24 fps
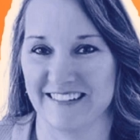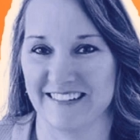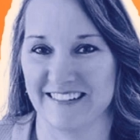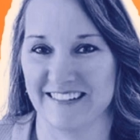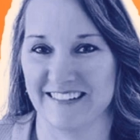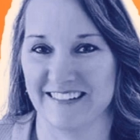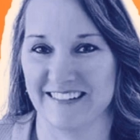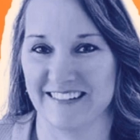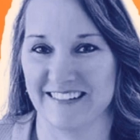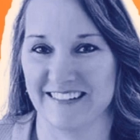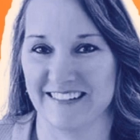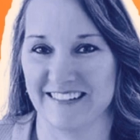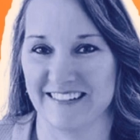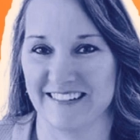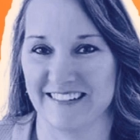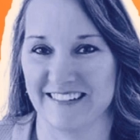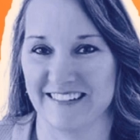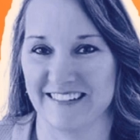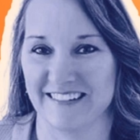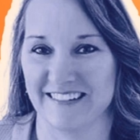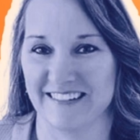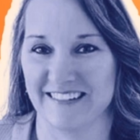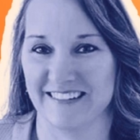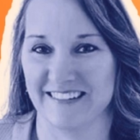
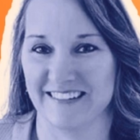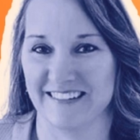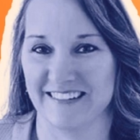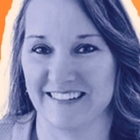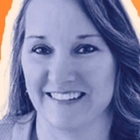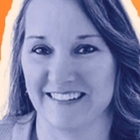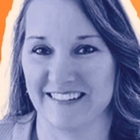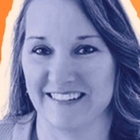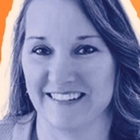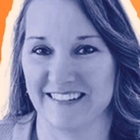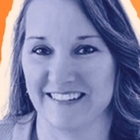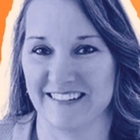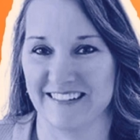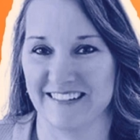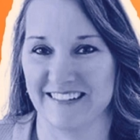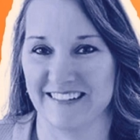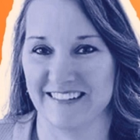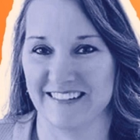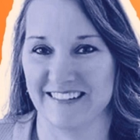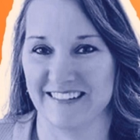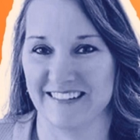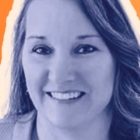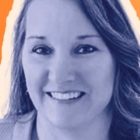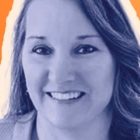
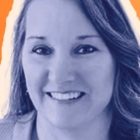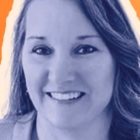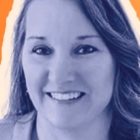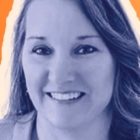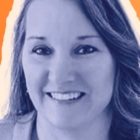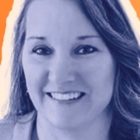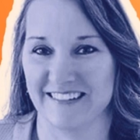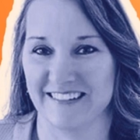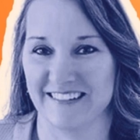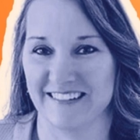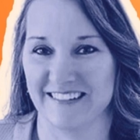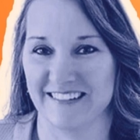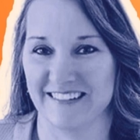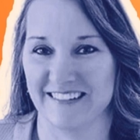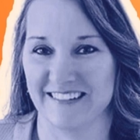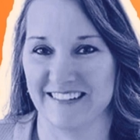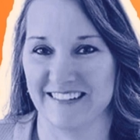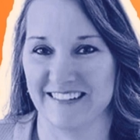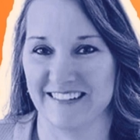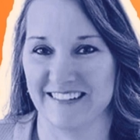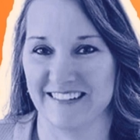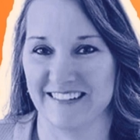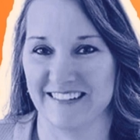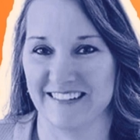
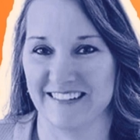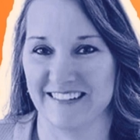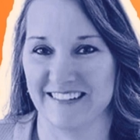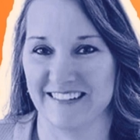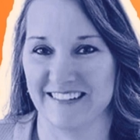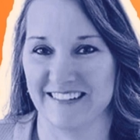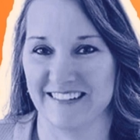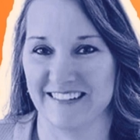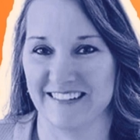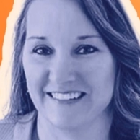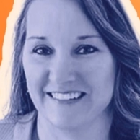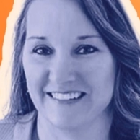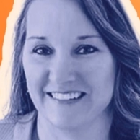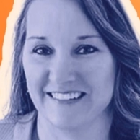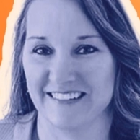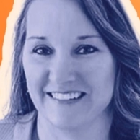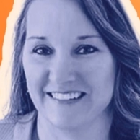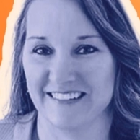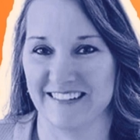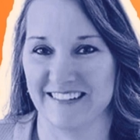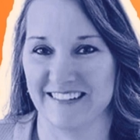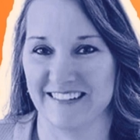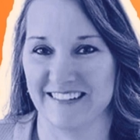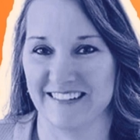
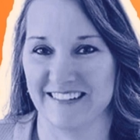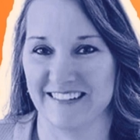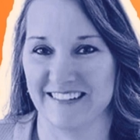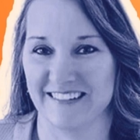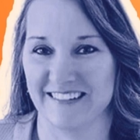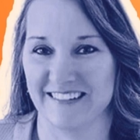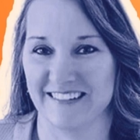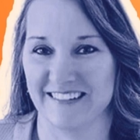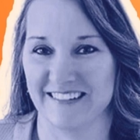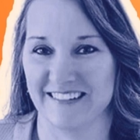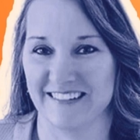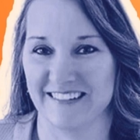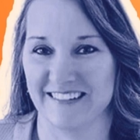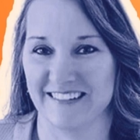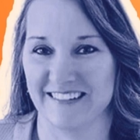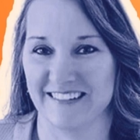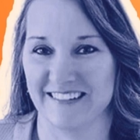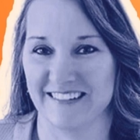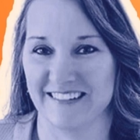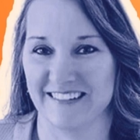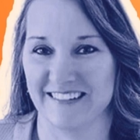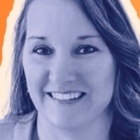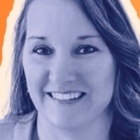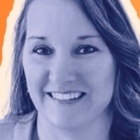
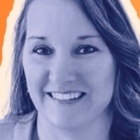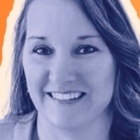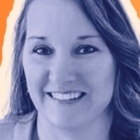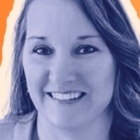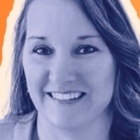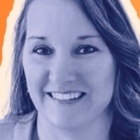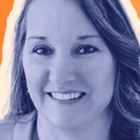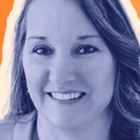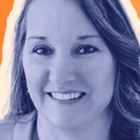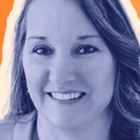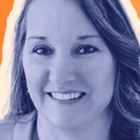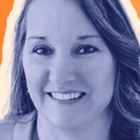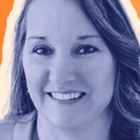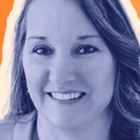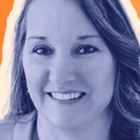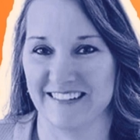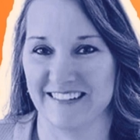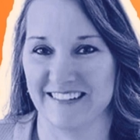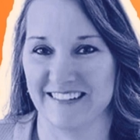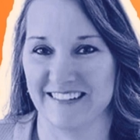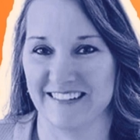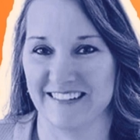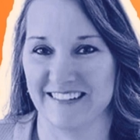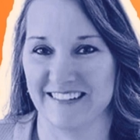
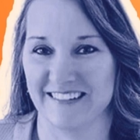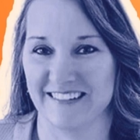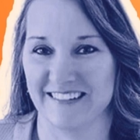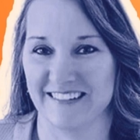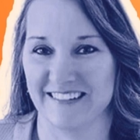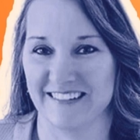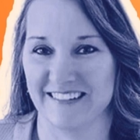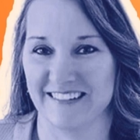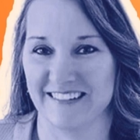(no lip movement)